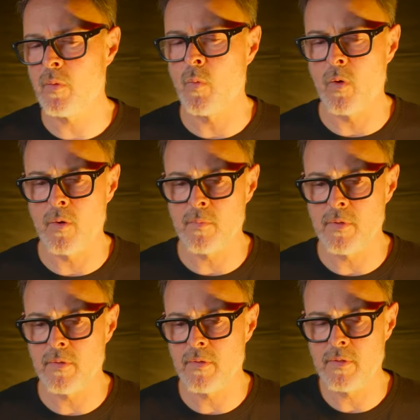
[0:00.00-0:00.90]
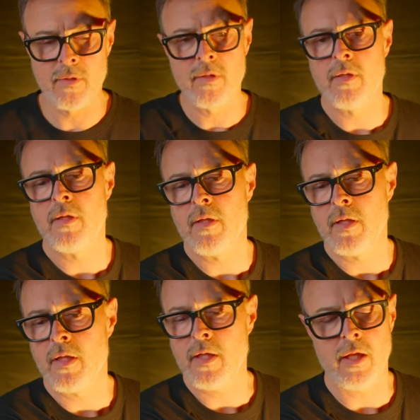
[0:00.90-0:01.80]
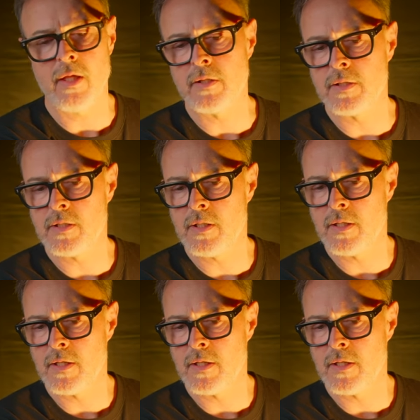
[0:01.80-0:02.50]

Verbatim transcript: warm and